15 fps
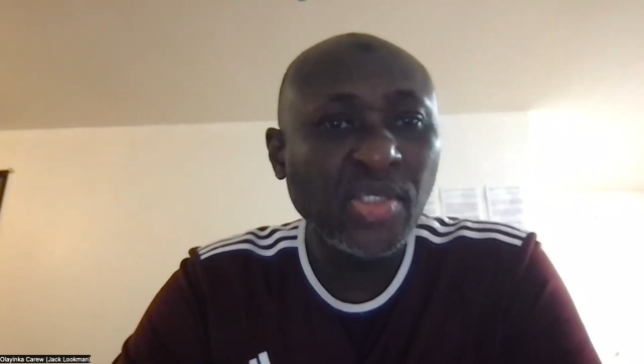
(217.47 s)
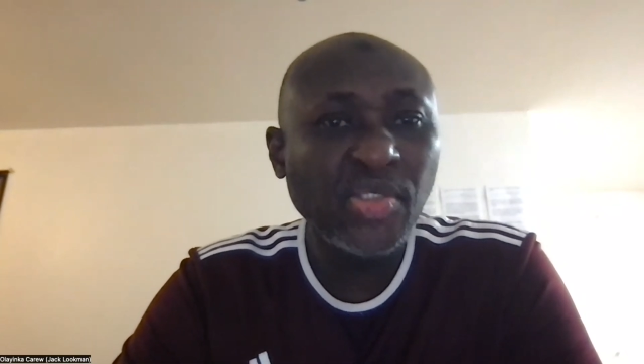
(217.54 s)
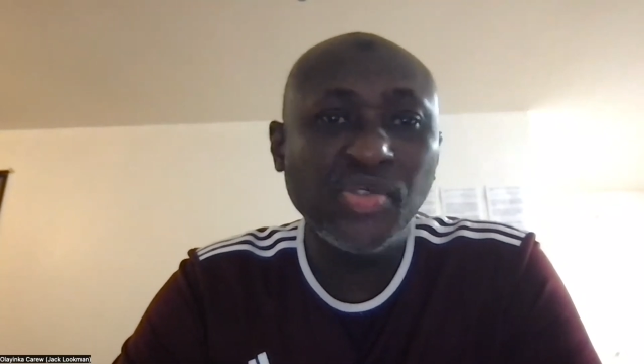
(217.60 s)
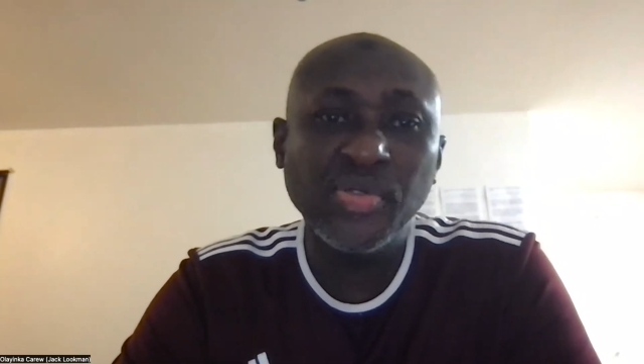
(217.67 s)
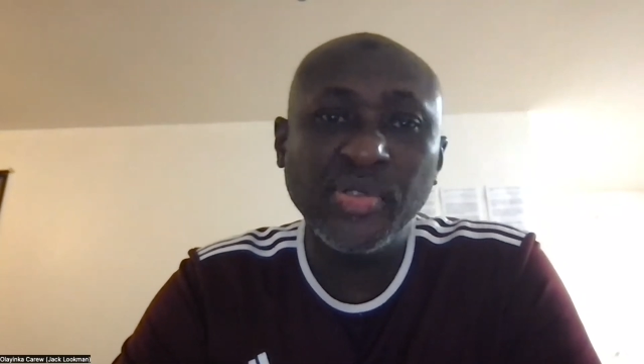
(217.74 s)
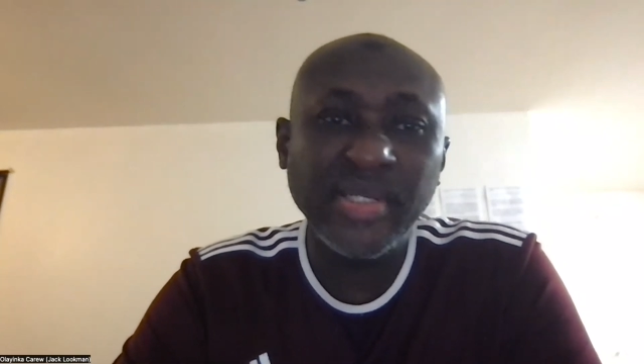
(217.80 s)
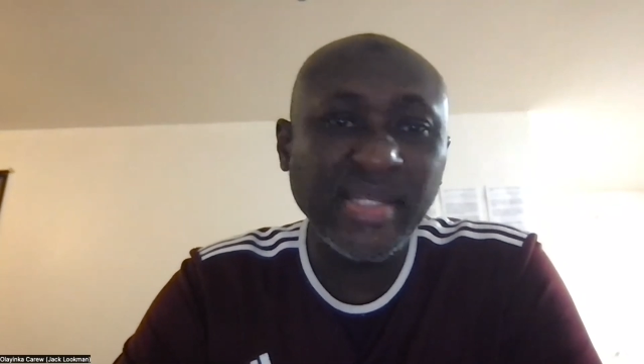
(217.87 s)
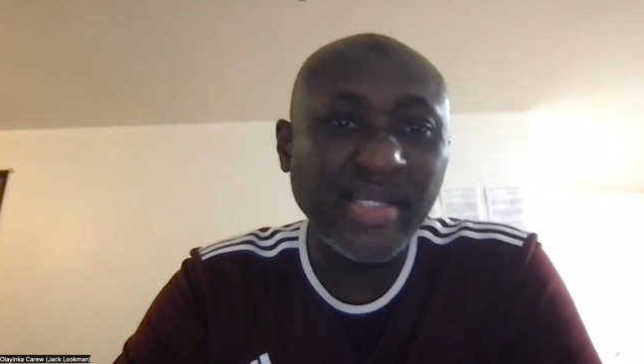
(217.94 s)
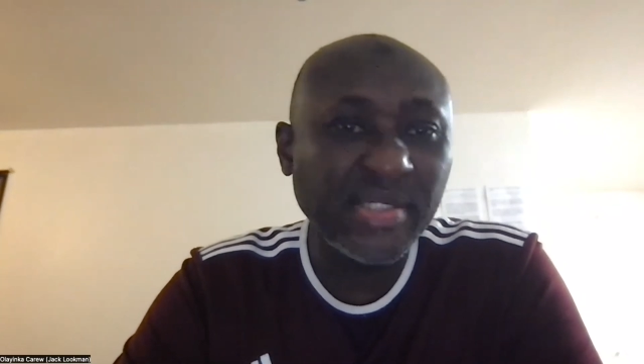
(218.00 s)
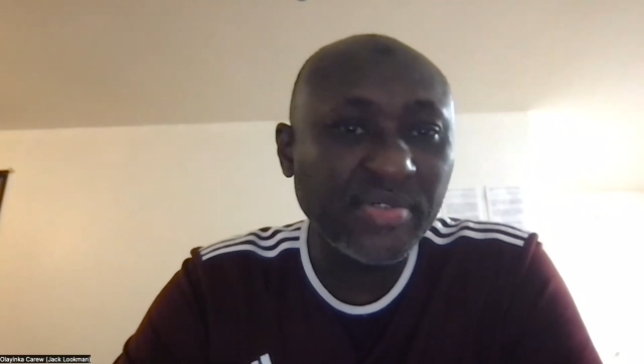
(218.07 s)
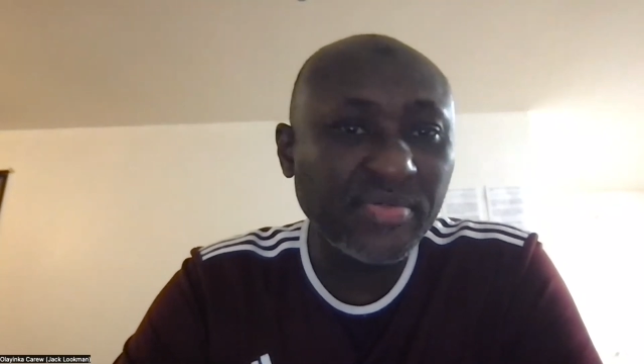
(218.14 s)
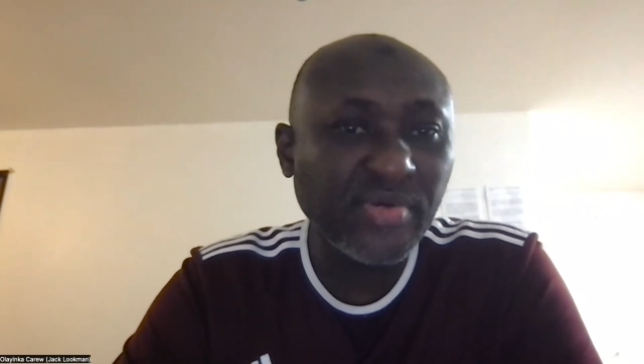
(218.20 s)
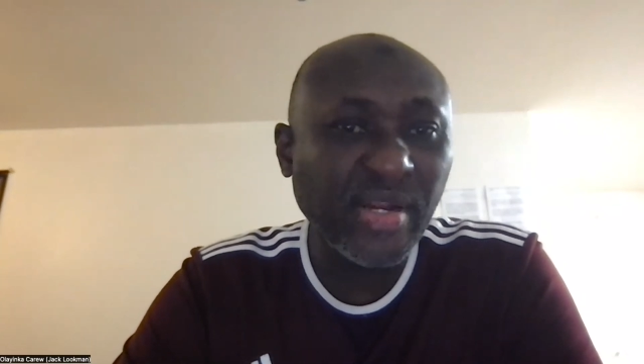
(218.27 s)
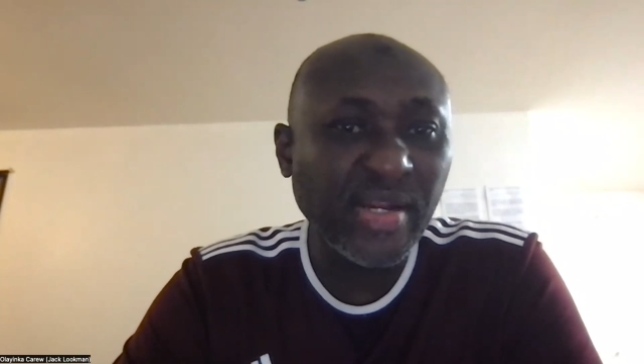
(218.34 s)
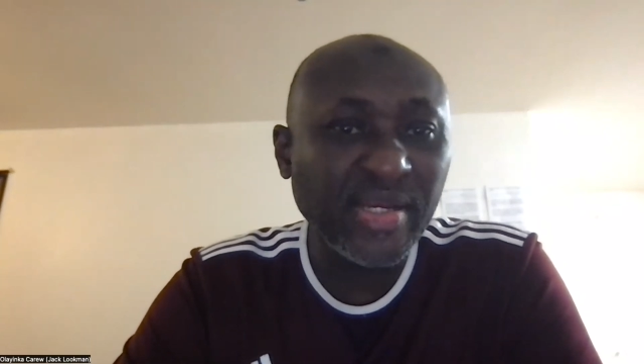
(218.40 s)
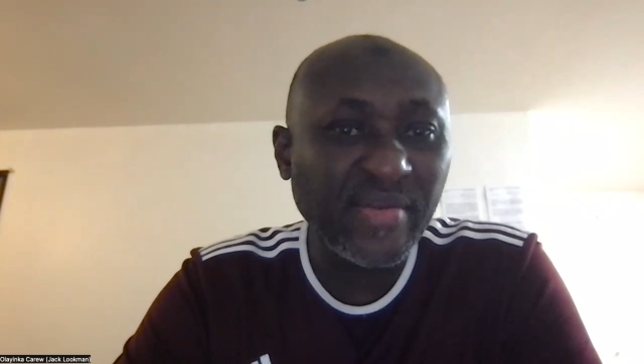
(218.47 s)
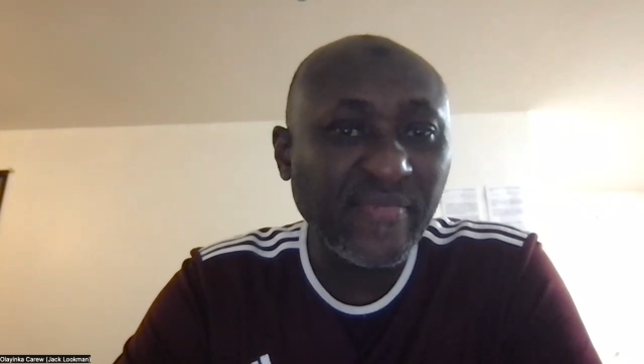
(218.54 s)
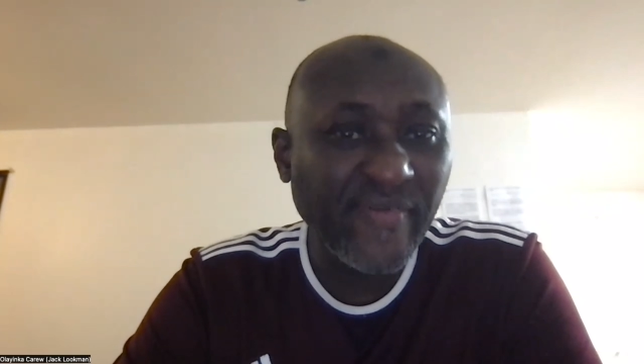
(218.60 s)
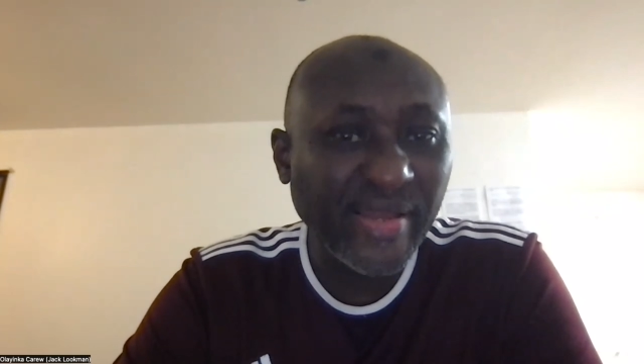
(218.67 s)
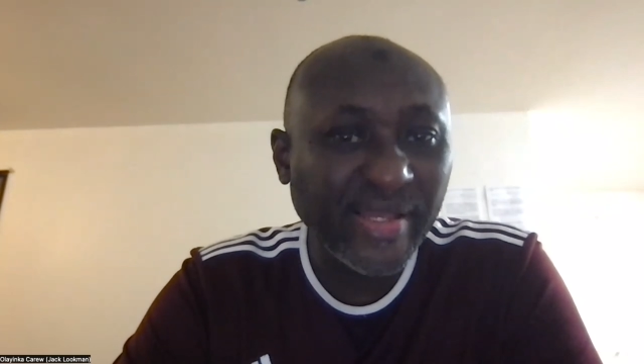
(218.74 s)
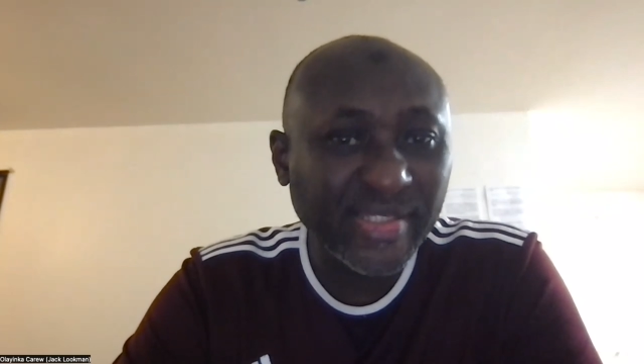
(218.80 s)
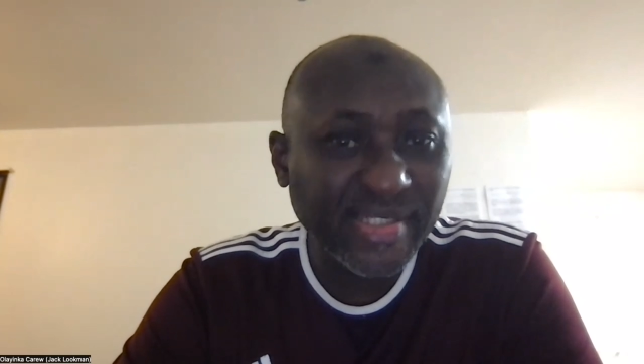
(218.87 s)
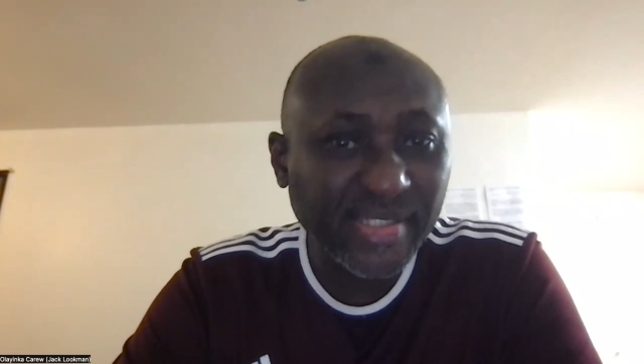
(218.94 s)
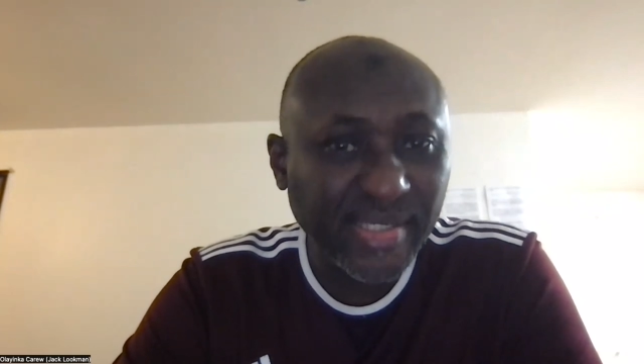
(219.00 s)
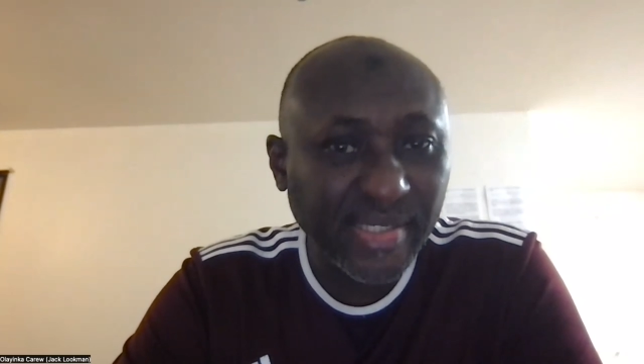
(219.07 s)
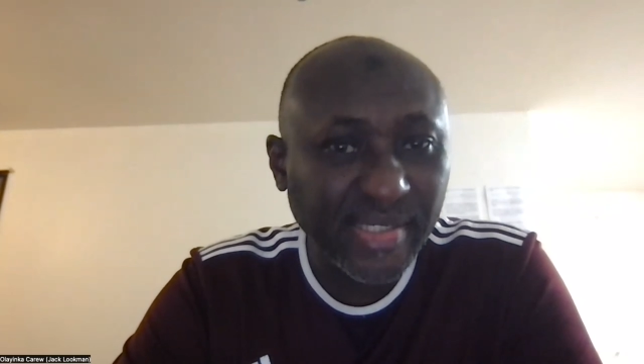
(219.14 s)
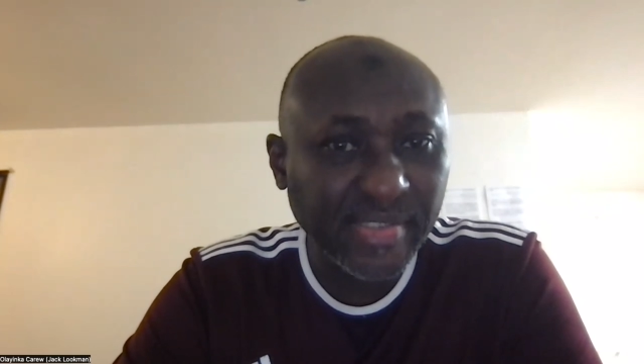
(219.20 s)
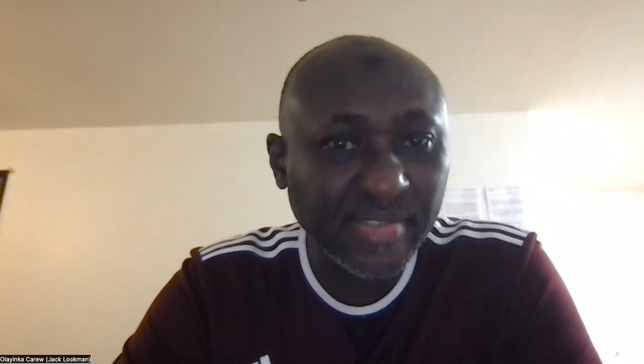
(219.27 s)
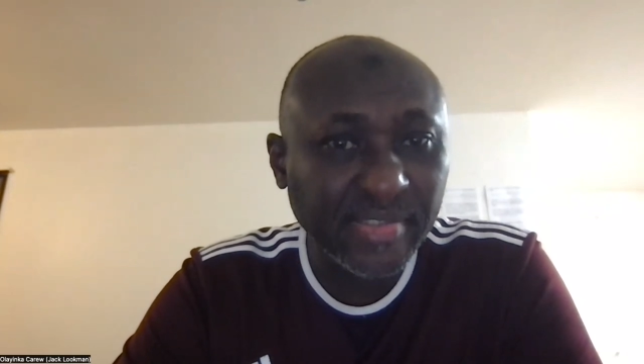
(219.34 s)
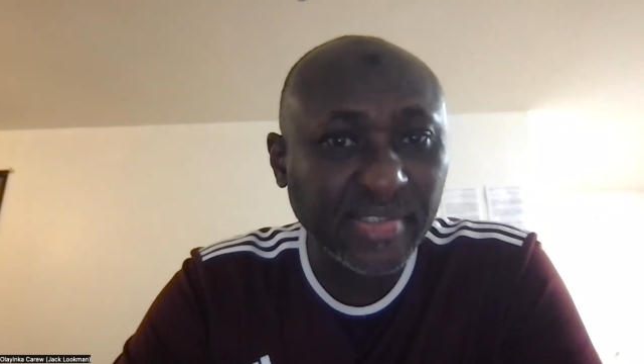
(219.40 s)
you'll need relevant
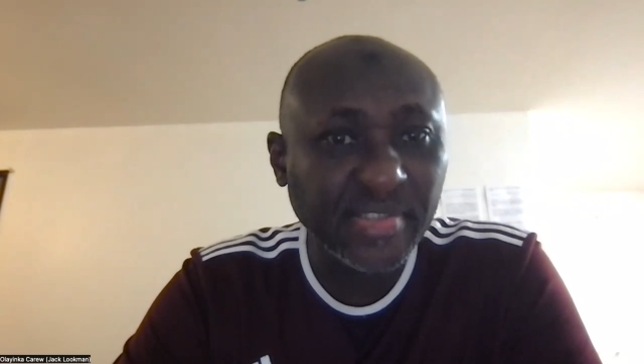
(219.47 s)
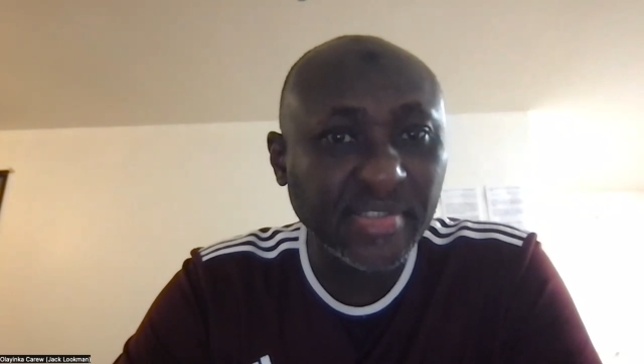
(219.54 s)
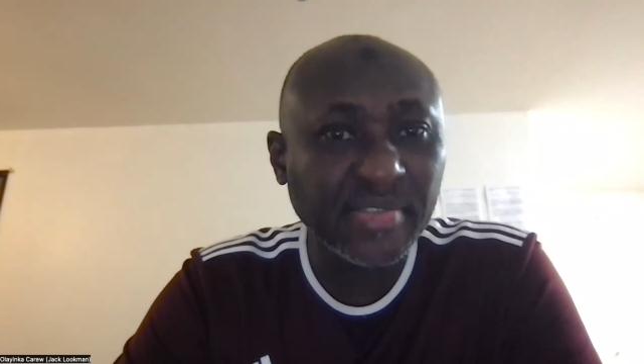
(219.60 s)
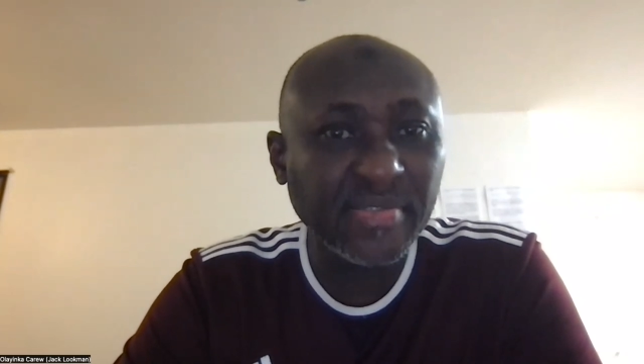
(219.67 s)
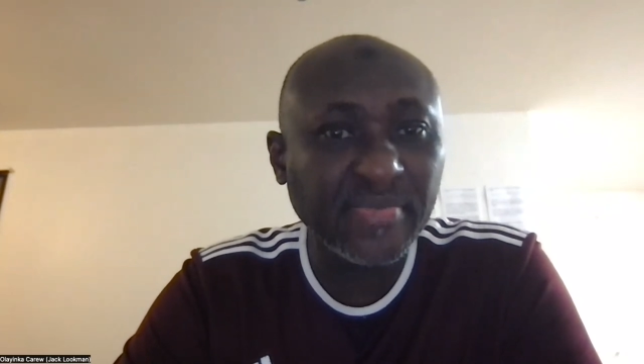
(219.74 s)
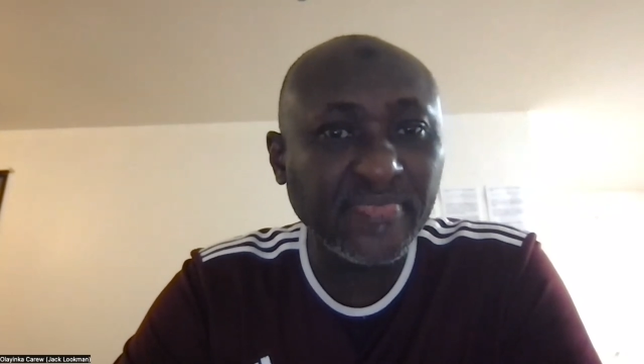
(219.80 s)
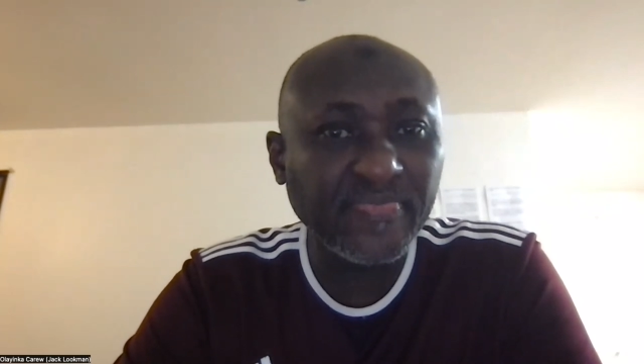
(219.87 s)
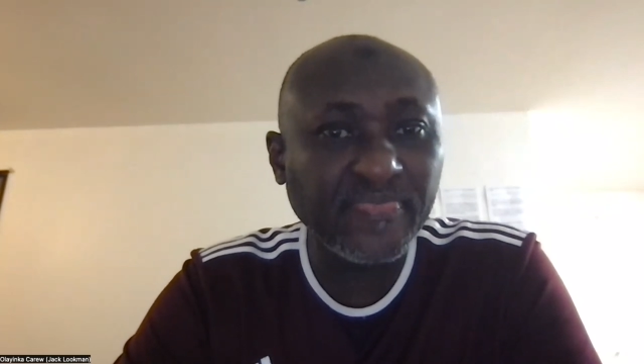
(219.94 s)
skills,